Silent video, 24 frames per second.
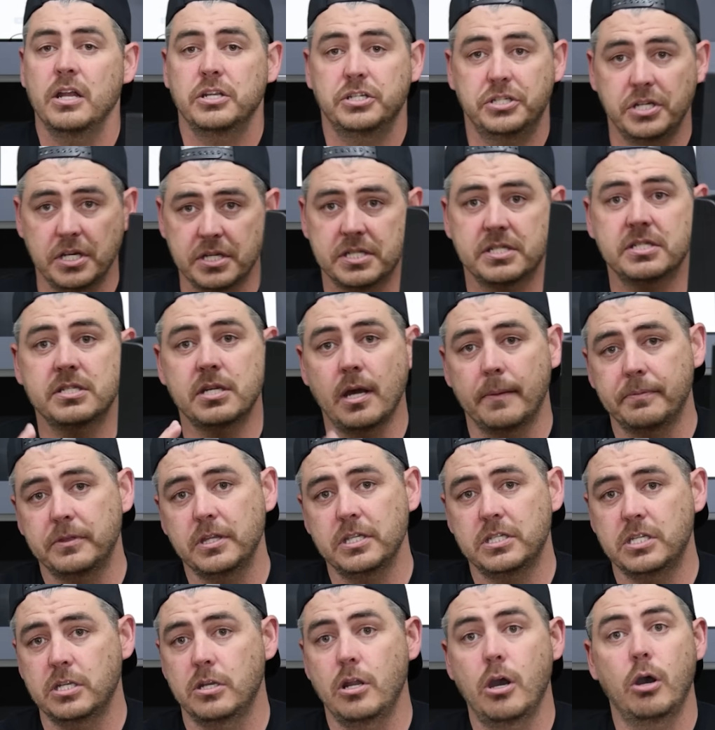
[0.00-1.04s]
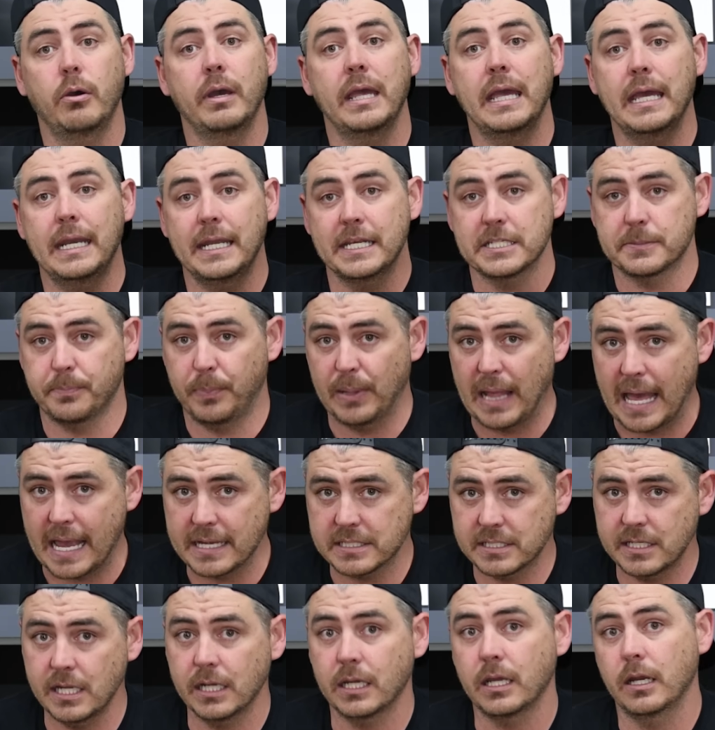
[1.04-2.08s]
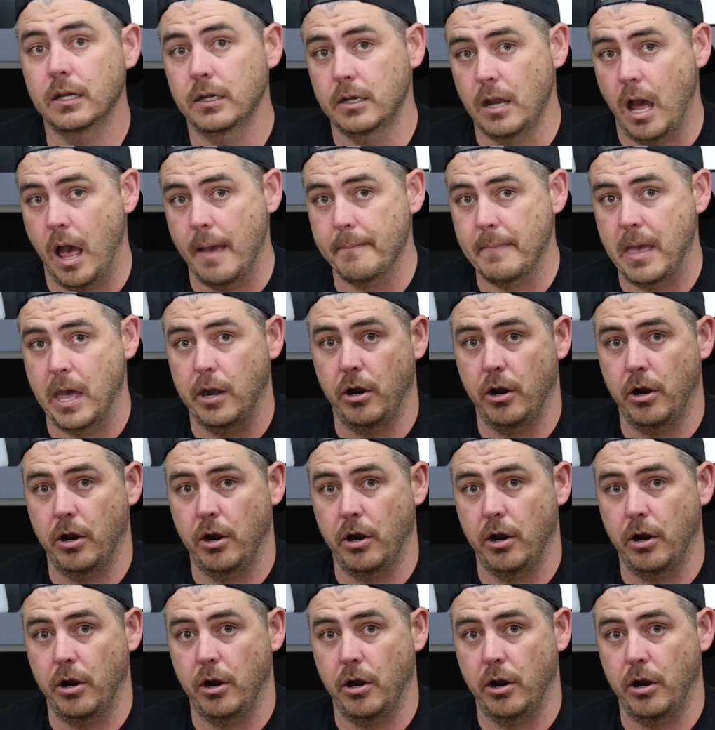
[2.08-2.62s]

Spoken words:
Just something to note, it is plastic, not